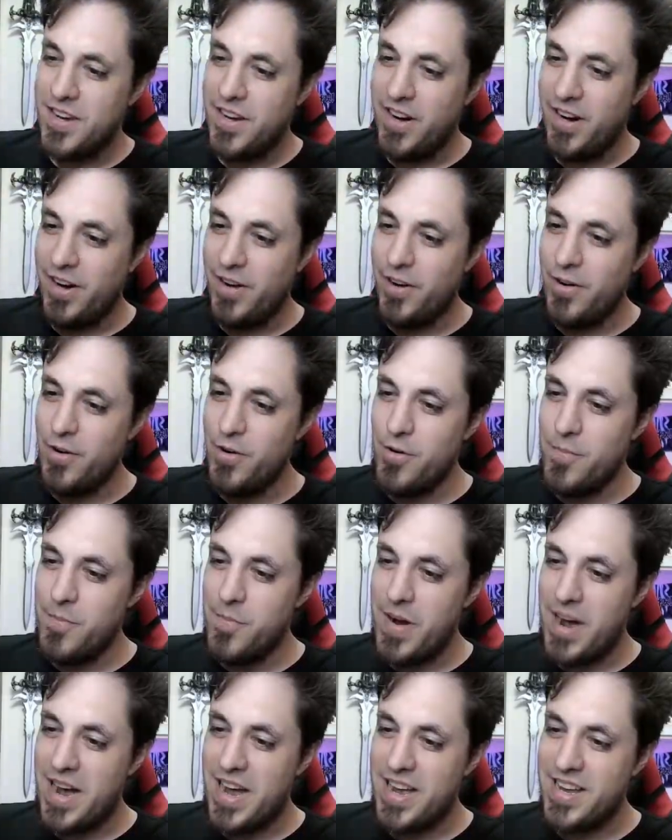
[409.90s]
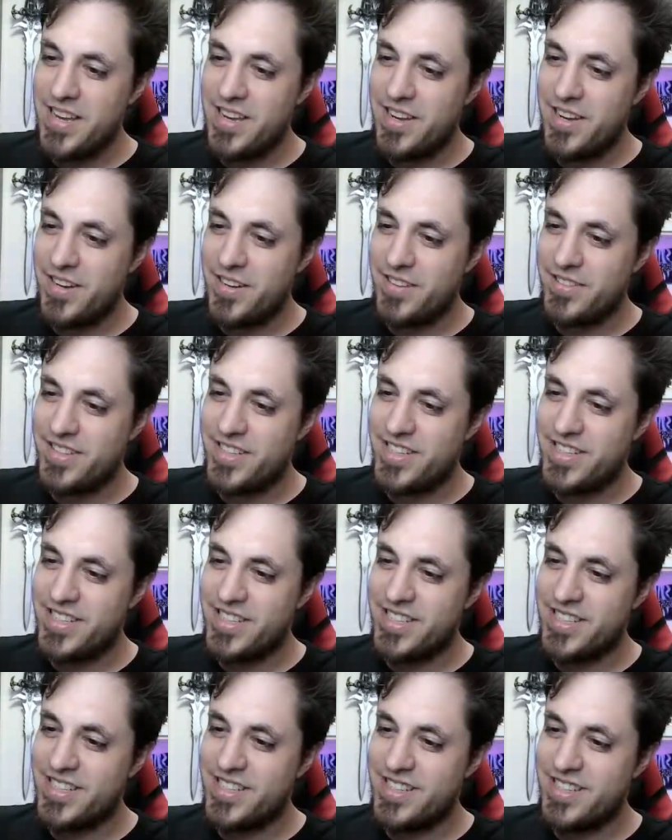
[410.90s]
Oh my god,
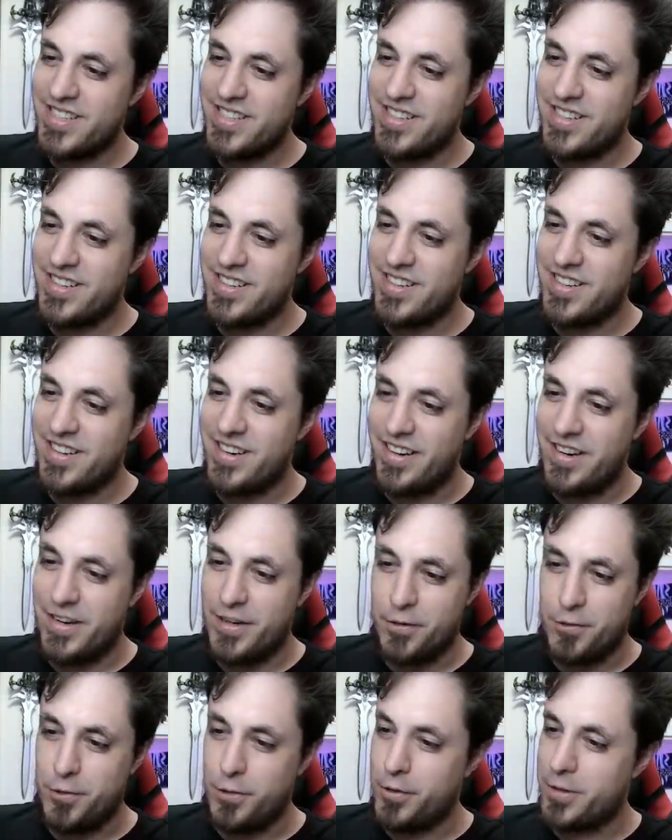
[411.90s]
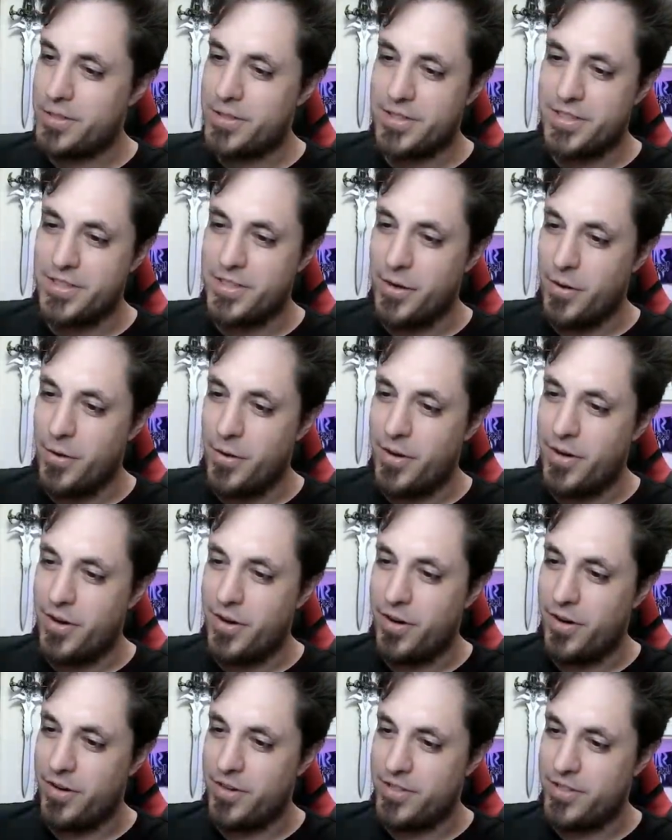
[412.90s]
this card looks so
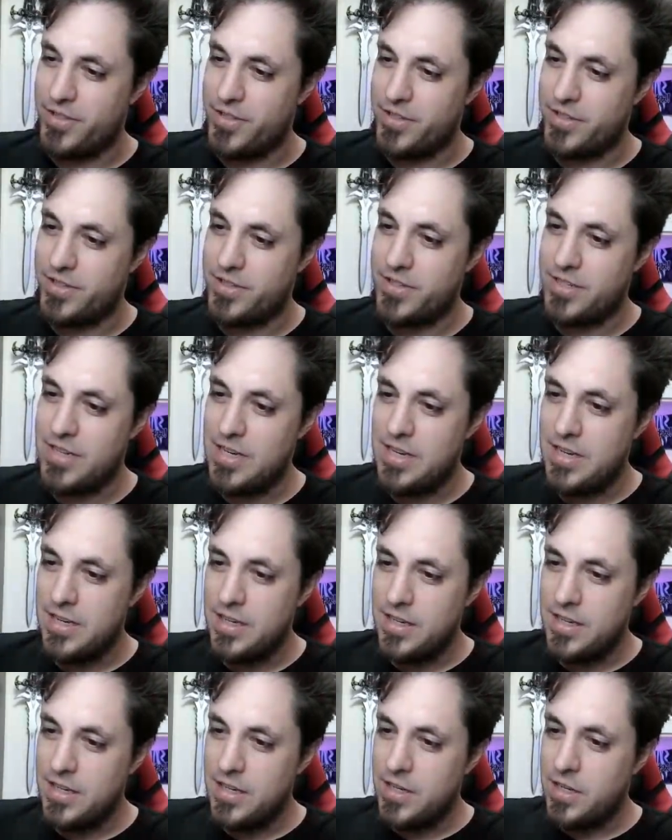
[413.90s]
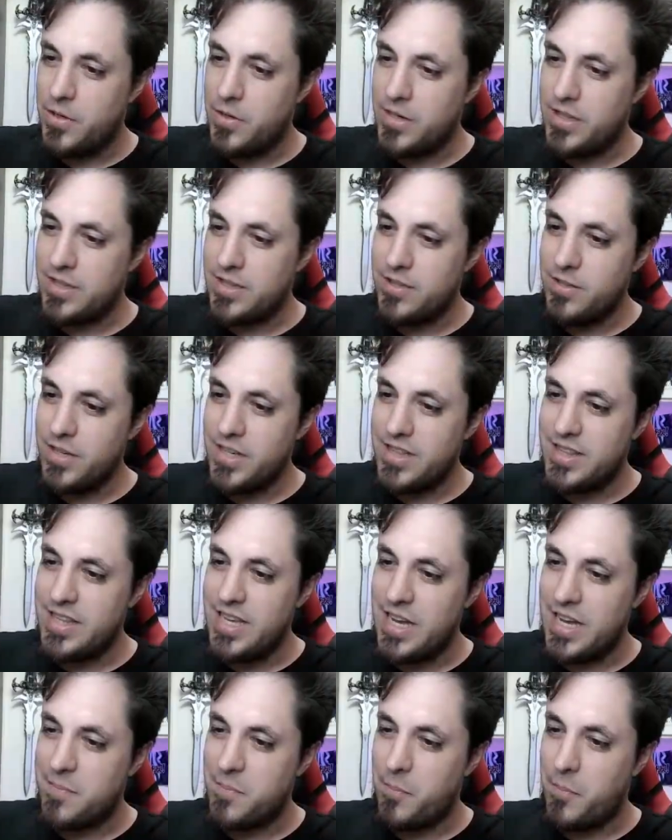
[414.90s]
gorgeous. Look at look at
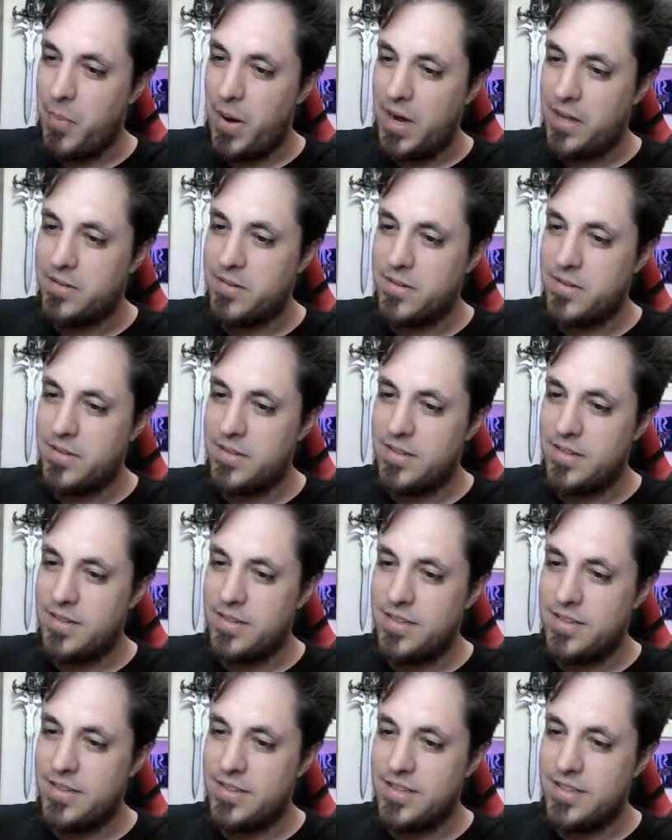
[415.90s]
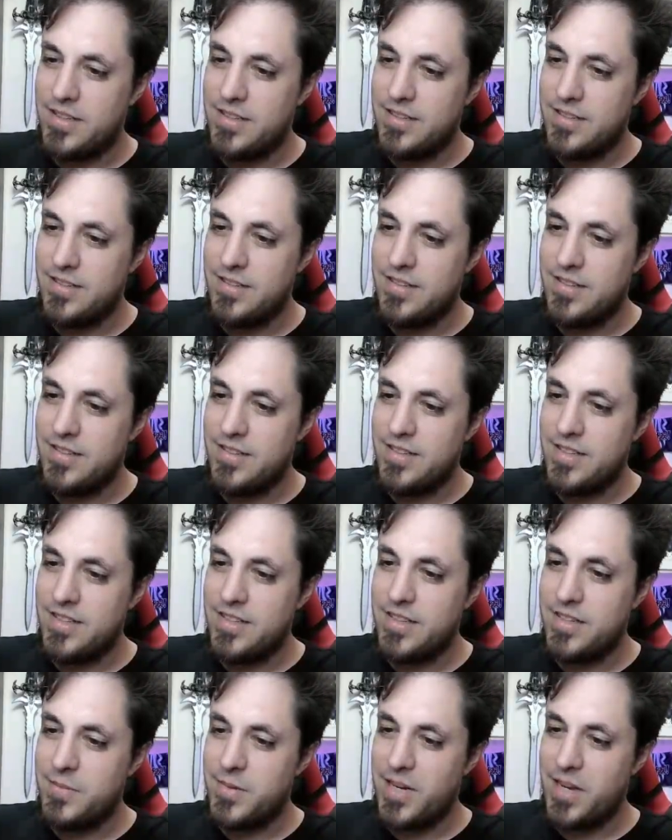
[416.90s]
that pattern
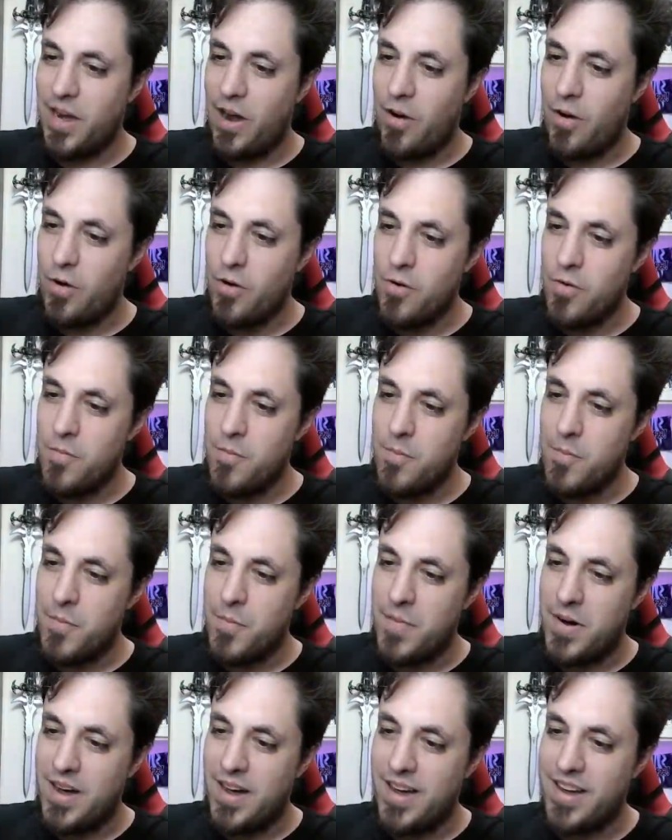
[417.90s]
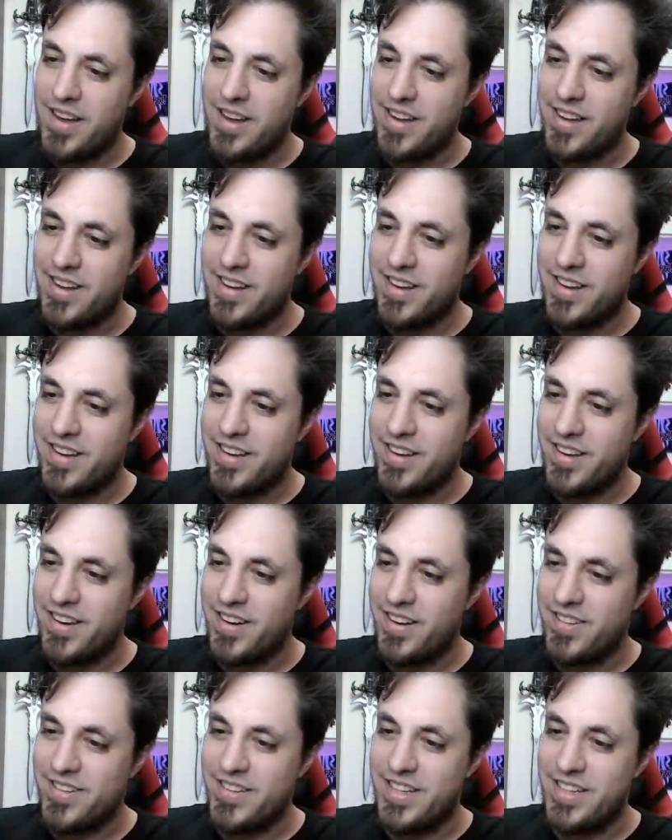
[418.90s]
in the back. Oh my
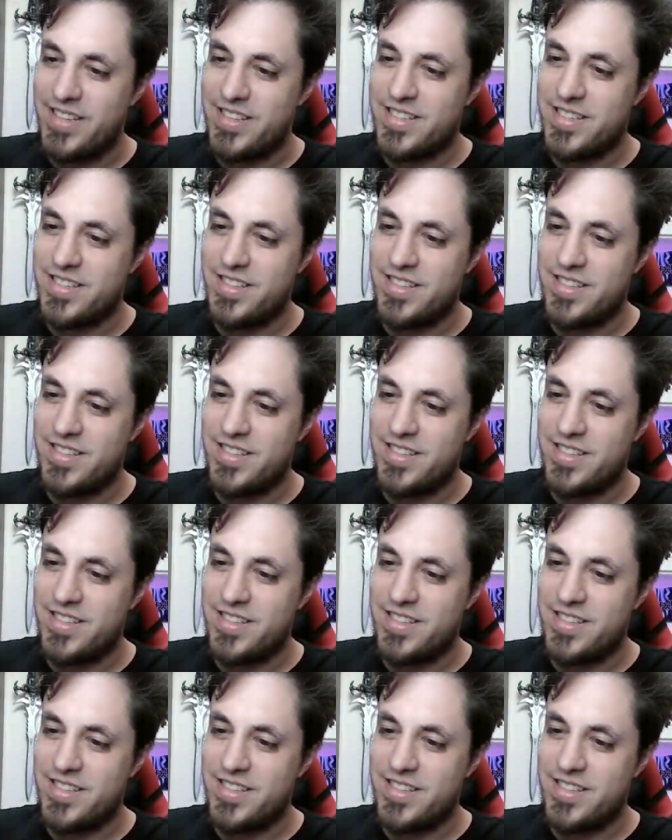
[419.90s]
god, that's